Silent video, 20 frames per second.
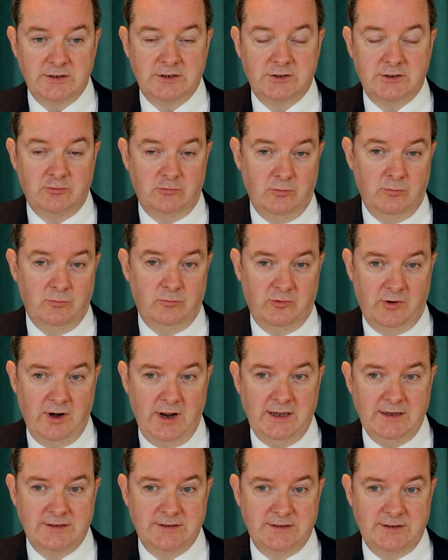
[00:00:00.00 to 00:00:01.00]
to
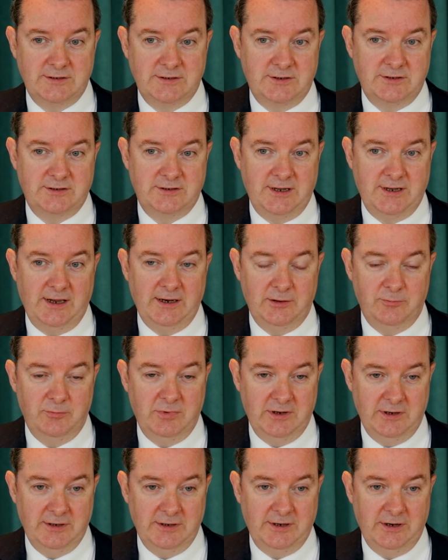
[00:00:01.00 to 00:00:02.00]
embrace the
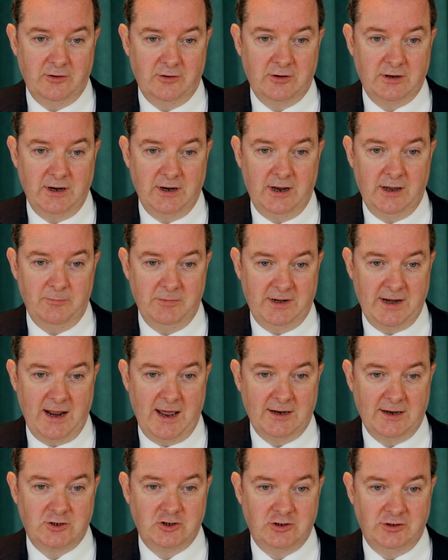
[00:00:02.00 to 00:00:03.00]
sustainability or climate
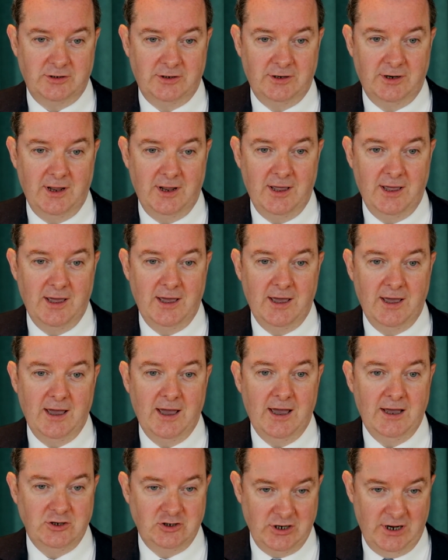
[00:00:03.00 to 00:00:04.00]
action
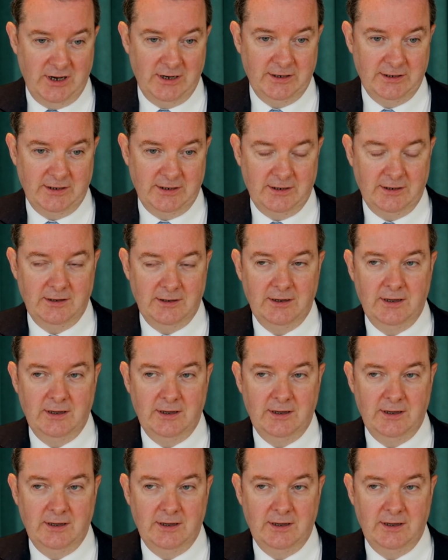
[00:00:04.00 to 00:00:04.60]
agenda.